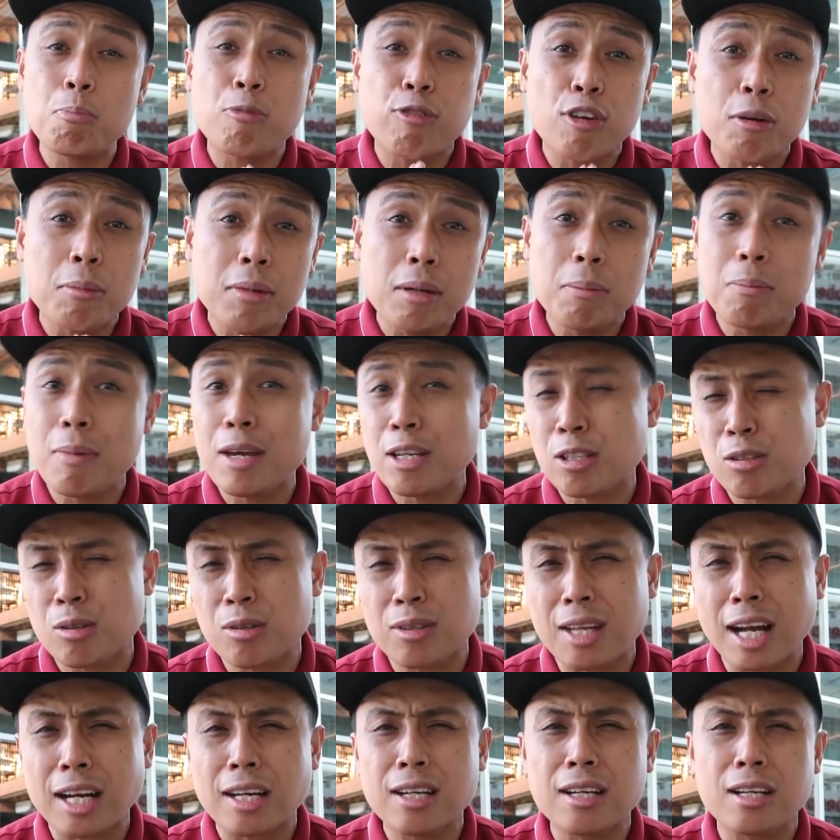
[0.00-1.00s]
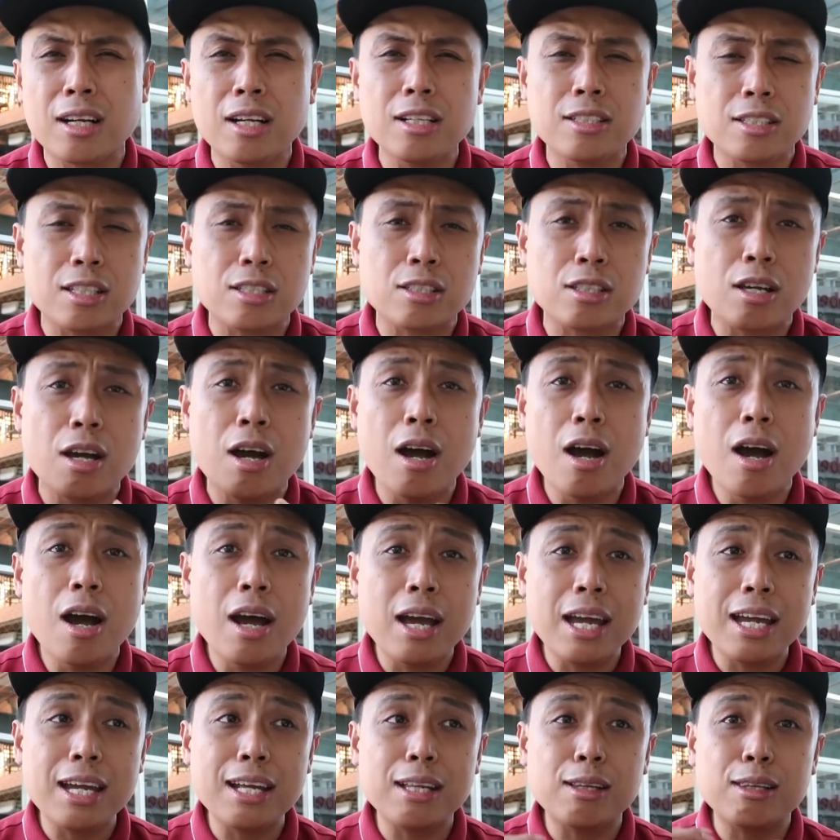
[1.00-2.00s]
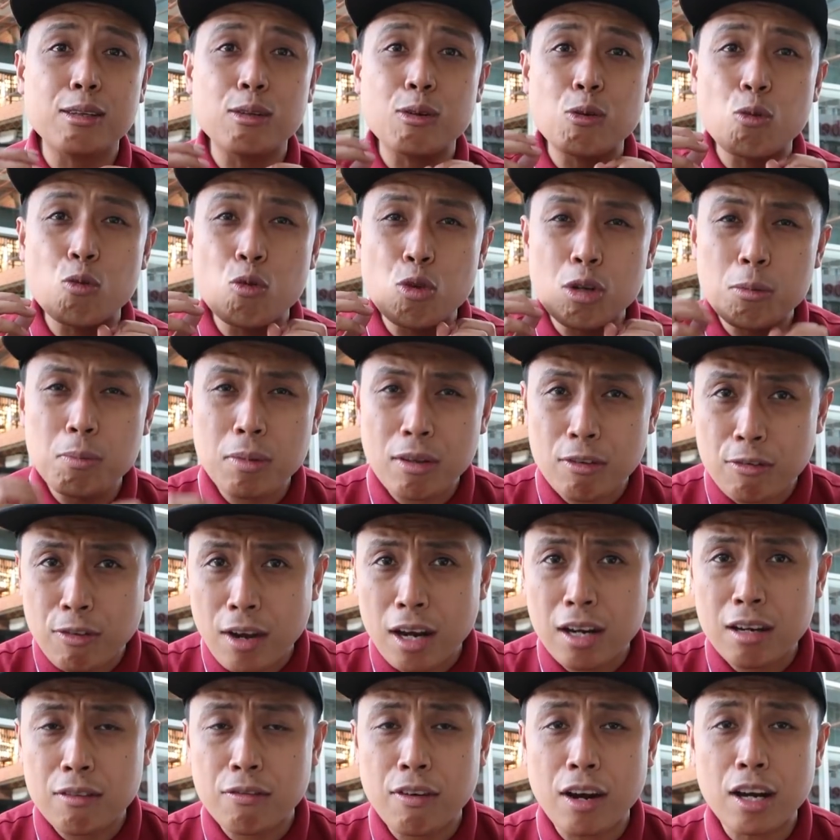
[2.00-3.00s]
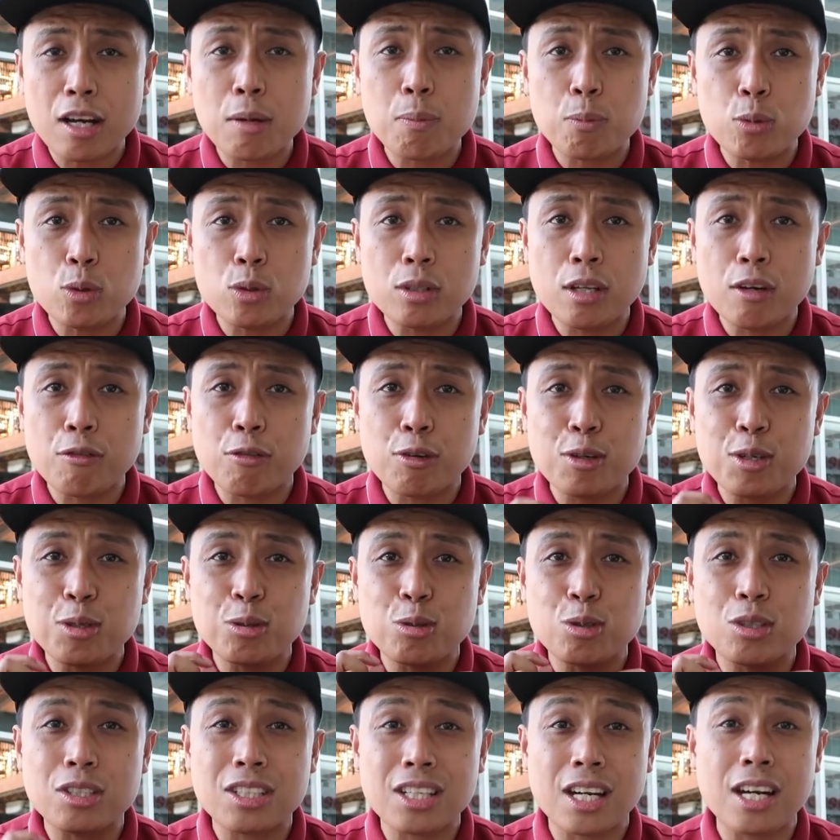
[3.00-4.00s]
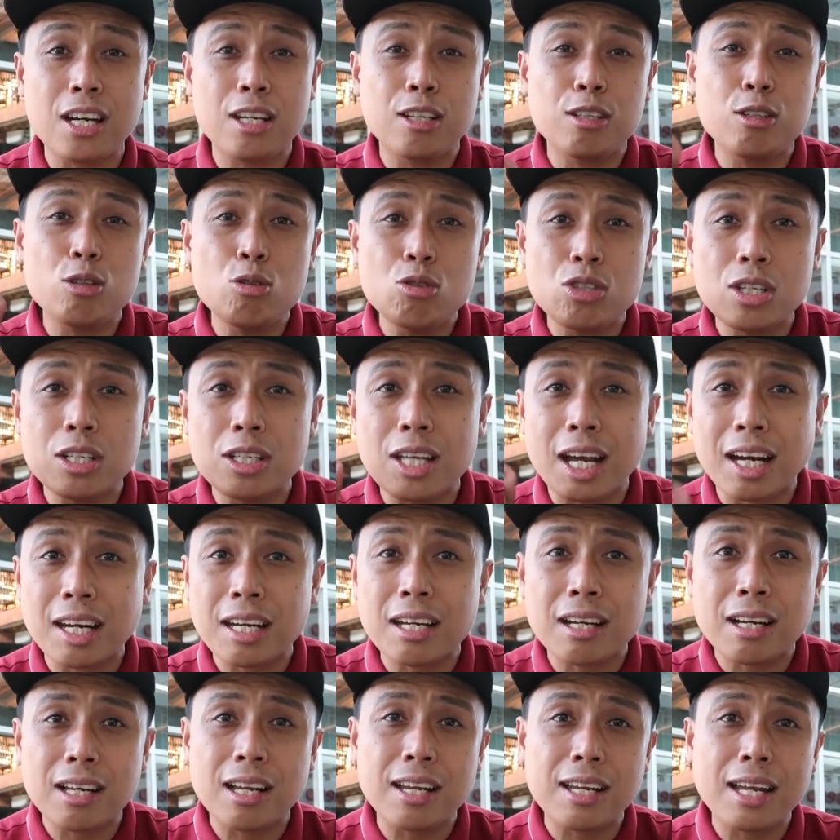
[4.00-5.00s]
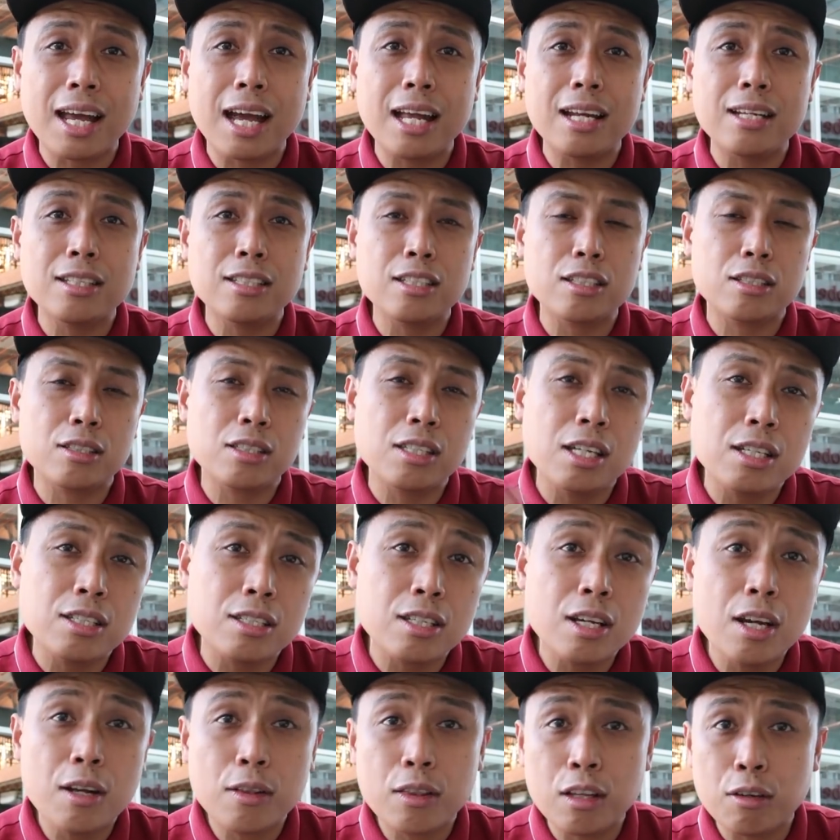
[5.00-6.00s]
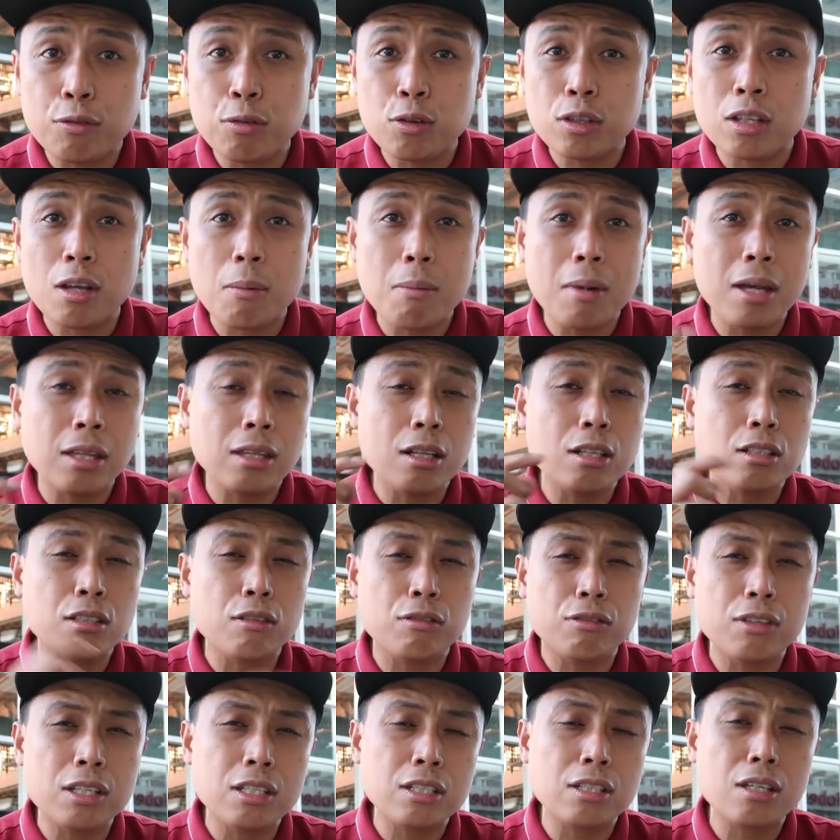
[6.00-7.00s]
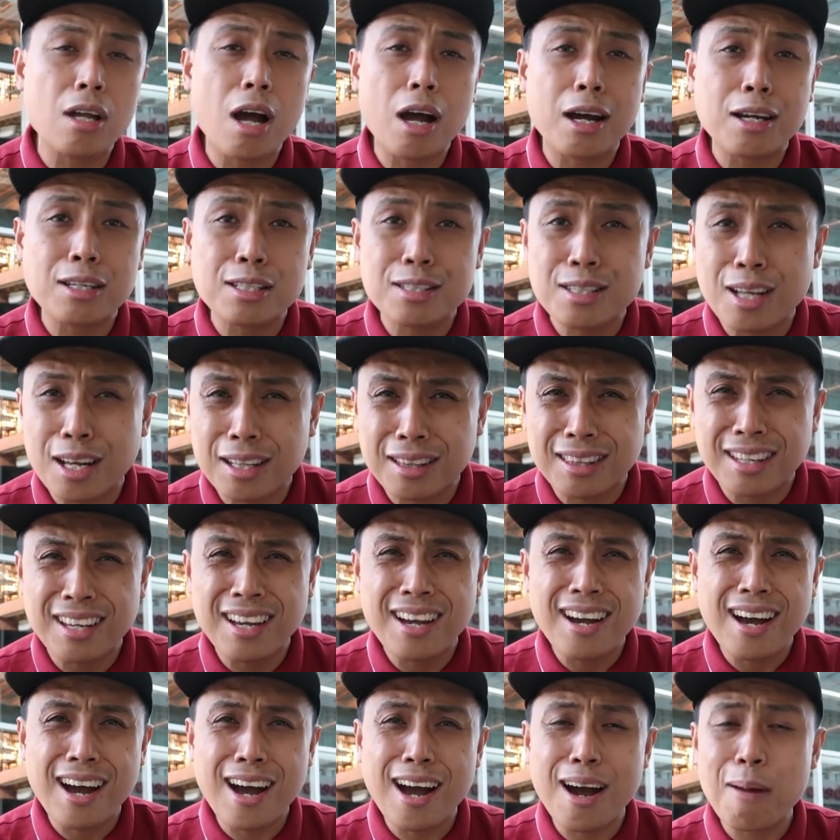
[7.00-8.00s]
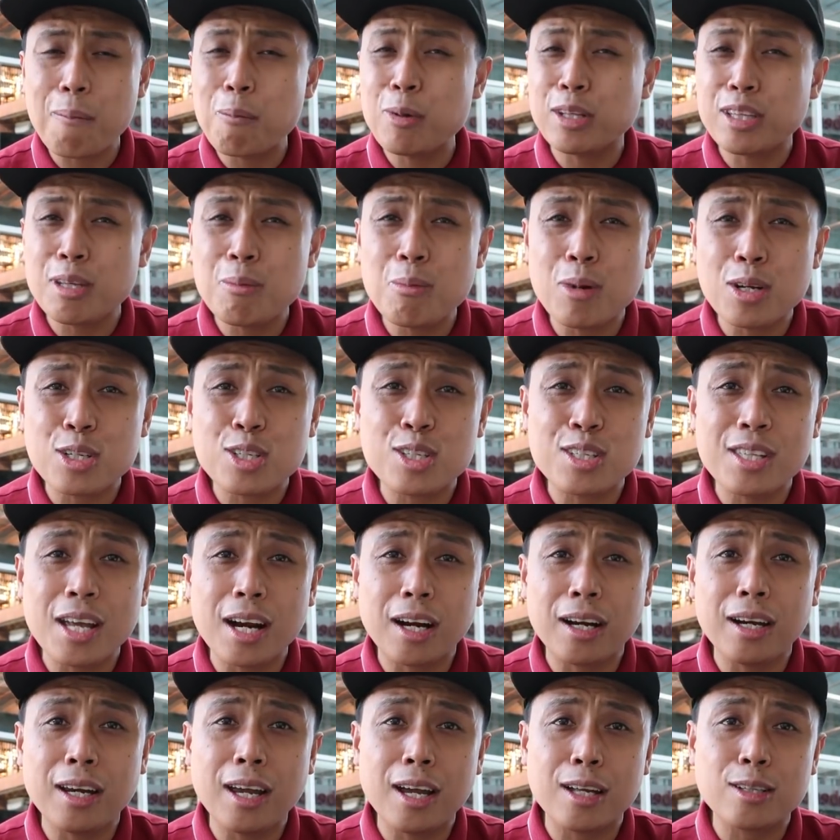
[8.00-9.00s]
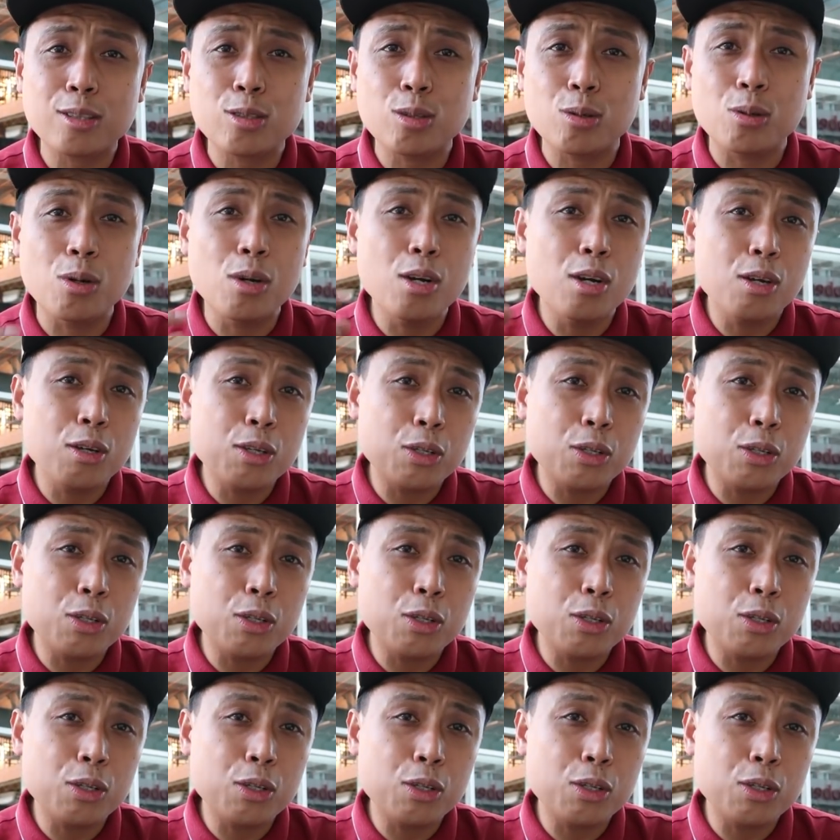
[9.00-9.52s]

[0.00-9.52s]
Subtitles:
For me, based on technicals, it would be very, very prudent for you to trade using technical analysis, since the fundamentals of this stock is not pretty much there yet. So